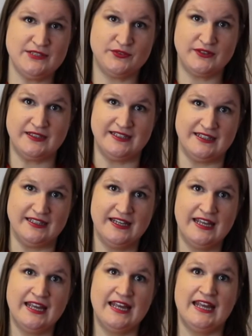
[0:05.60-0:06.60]
TV.
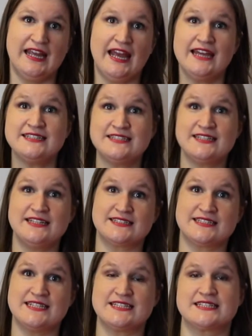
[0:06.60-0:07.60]
And
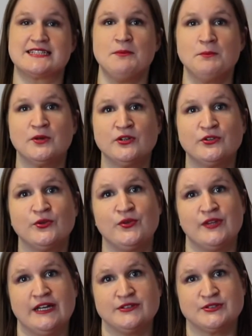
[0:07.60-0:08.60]
it's December
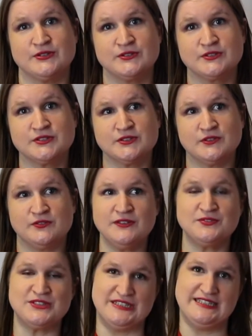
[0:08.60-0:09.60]

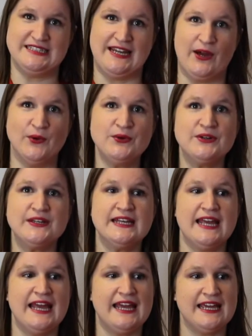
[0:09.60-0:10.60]
2015 now,
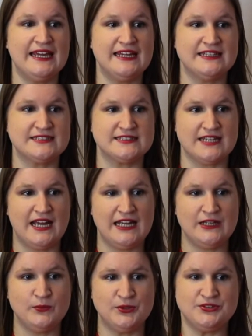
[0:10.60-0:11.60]
and
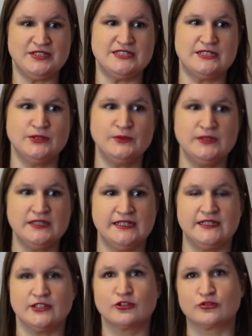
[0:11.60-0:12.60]
I will teach you a
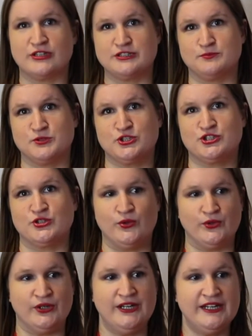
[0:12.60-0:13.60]
little Christmas
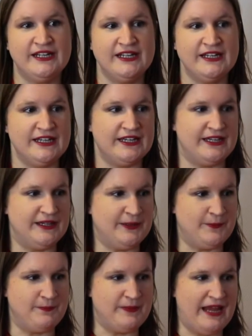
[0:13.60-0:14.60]
song.
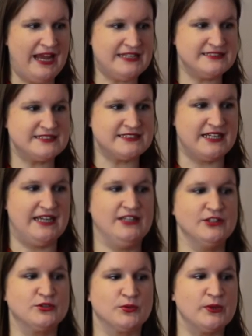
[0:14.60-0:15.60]
And I
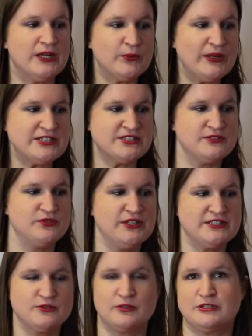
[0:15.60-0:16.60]
got a request for
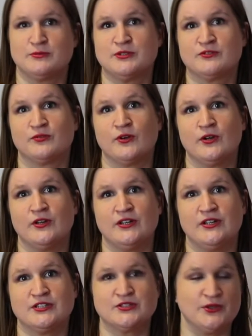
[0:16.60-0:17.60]
this Christmas
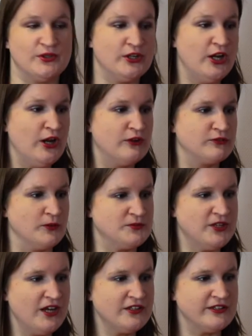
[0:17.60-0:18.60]
song
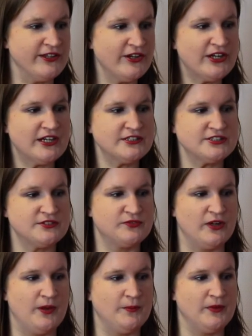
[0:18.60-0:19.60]
from Lockhart
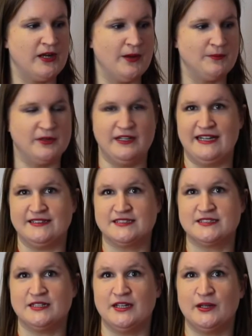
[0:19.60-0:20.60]
from
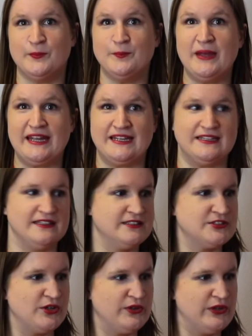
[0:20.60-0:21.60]
Cumberland, Maine.
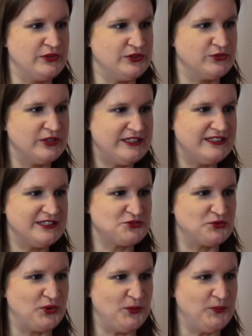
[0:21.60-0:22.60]
So I got the greetings
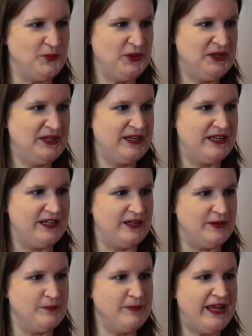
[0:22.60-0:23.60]
from
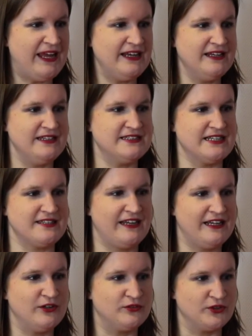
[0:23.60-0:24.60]
Maine. He says
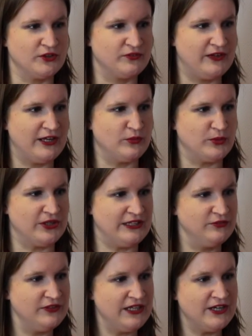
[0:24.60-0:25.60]
thank you for your fine work
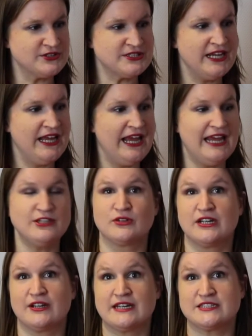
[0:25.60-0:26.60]
and videos, and
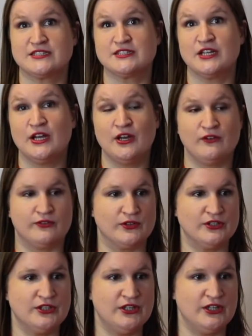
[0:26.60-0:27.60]
requests
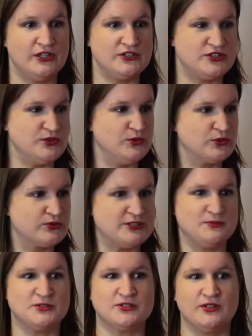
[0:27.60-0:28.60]
for two
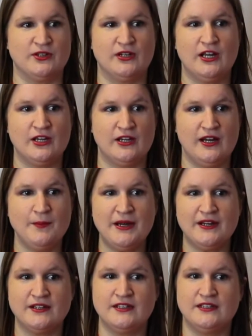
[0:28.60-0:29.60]
Christmas songs,
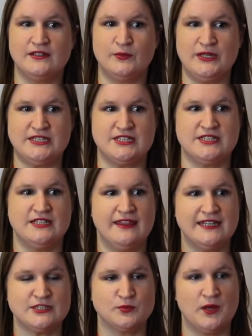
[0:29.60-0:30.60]
among which
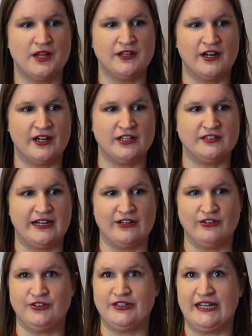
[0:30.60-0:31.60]
this one, Hark, the
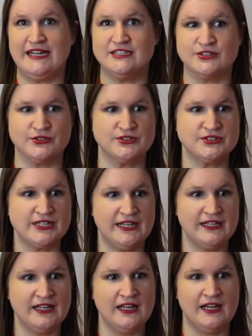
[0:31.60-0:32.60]
Herald Angels
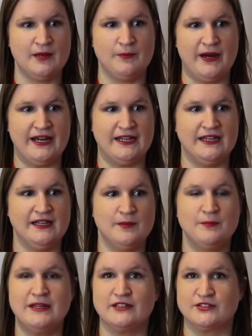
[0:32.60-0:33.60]
Sing by
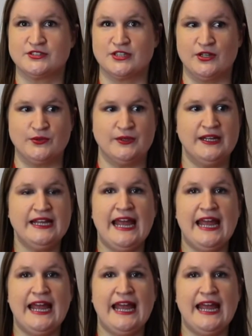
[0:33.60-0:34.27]
Mendelssohn.